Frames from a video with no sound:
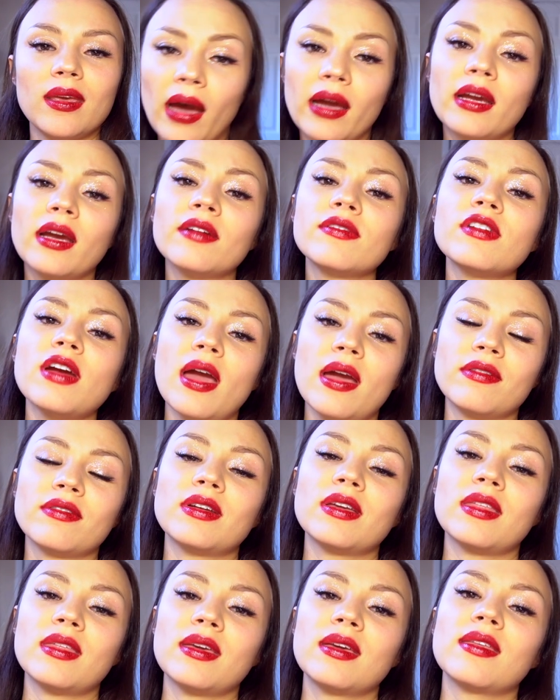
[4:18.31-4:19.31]
I cover
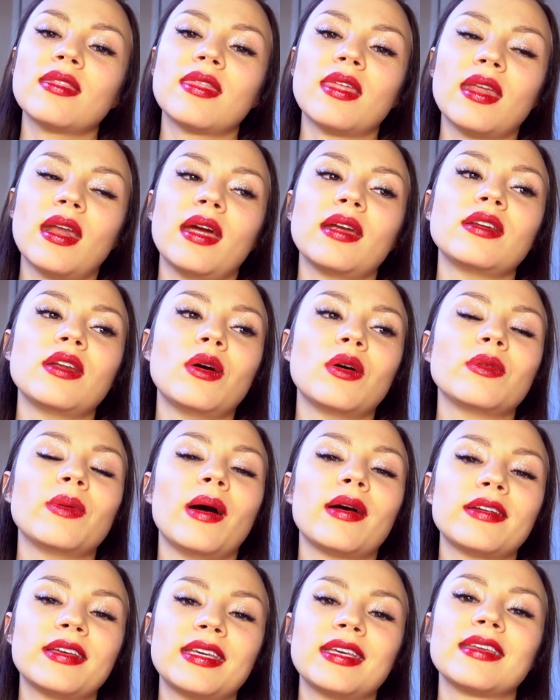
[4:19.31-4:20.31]
everything that I know
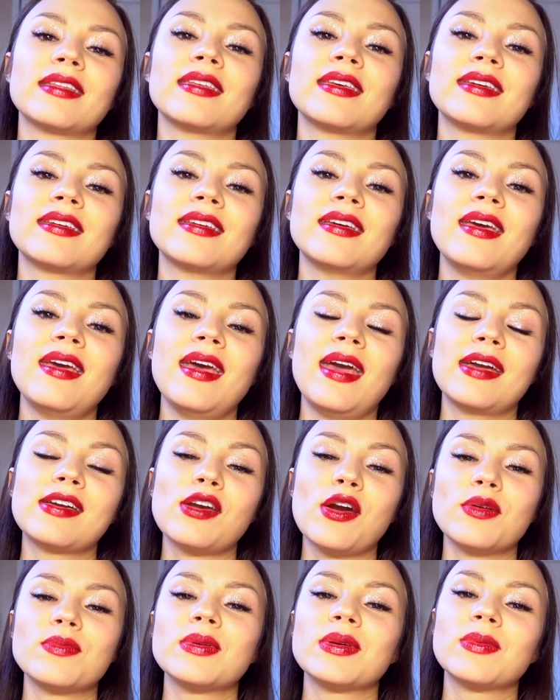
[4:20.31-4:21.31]
about healing and
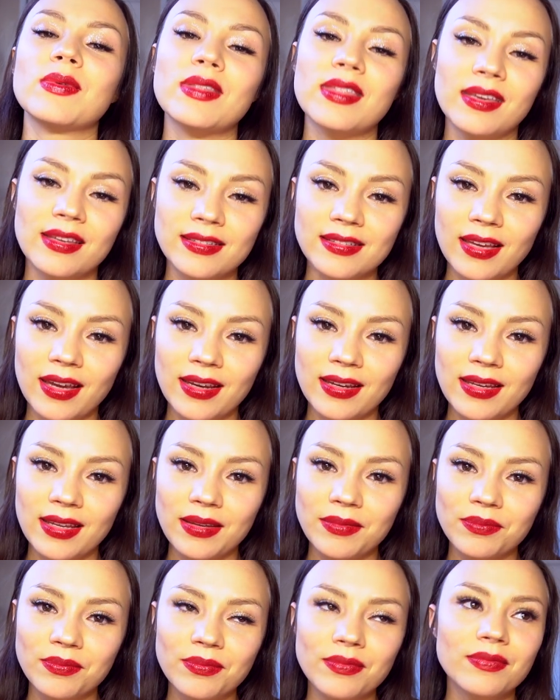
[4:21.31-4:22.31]
coping with
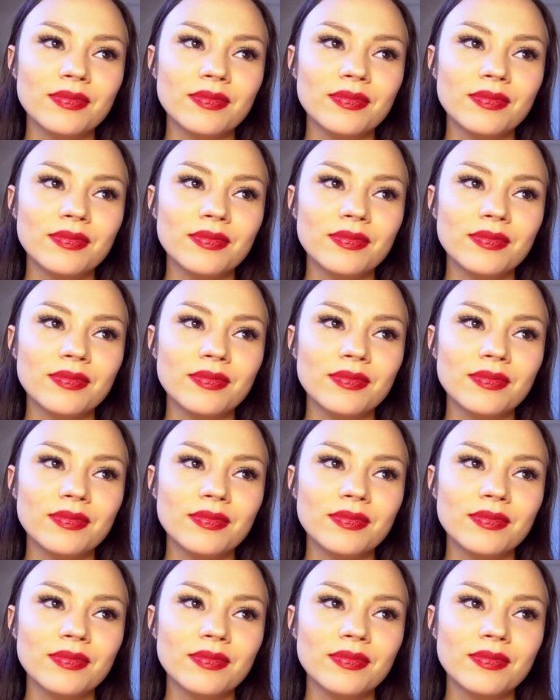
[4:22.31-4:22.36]
anxiety.